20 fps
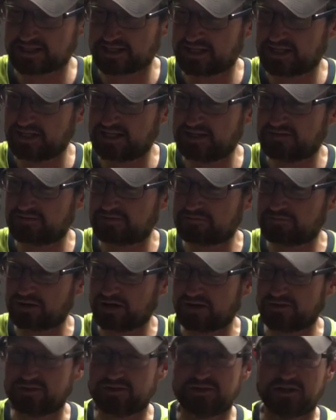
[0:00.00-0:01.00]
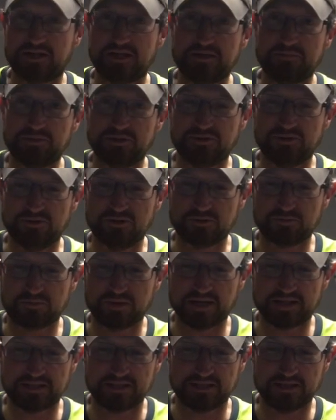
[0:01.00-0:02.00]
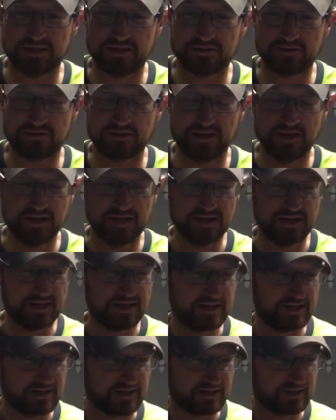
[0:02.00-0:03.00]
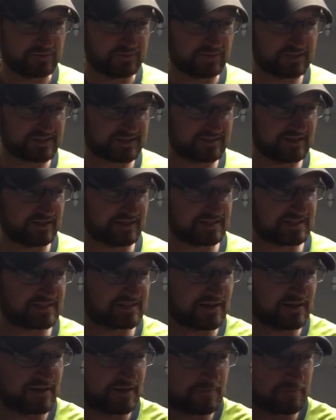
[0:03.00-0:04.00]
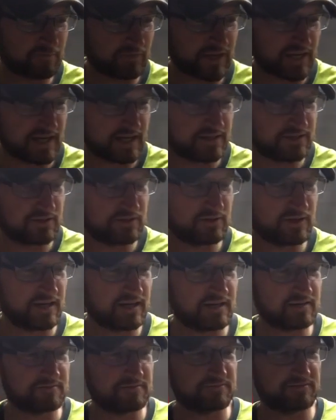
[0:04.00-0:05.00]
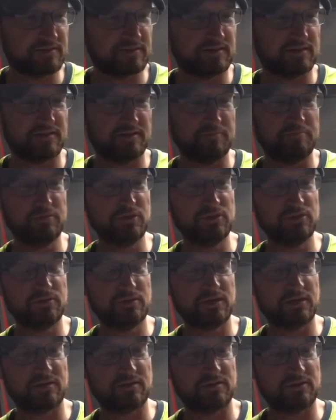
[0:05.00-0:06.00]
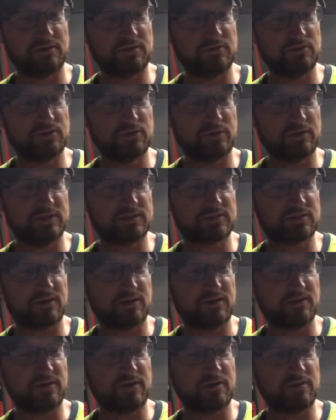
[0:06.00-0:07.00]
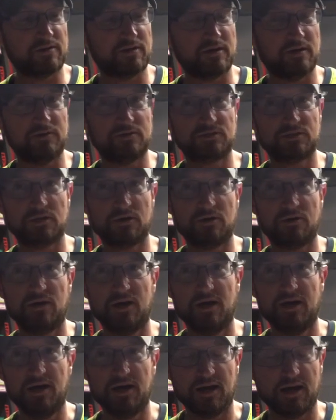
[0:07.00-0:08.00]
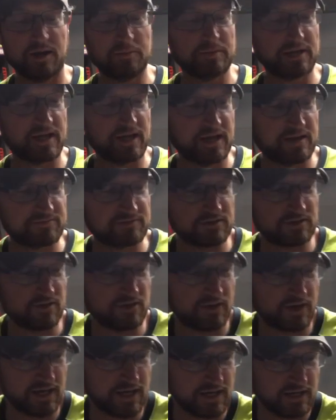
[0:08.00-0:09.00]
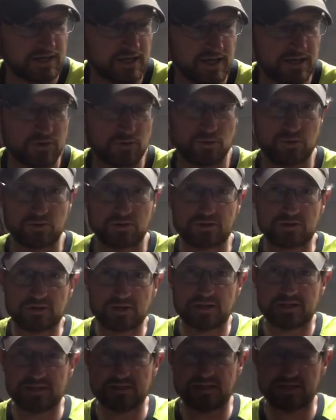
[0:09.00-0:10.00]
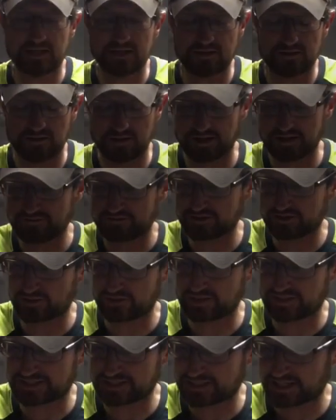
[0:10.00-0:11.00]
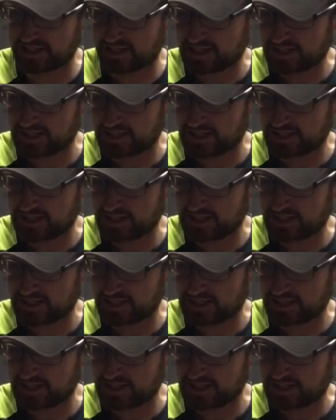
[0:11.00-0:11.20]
I didn't even bother trying to put those back together. what's done is done. I do have Moog U-joints on there though, so I'm gonna have to go ahead and order Dana Life joints.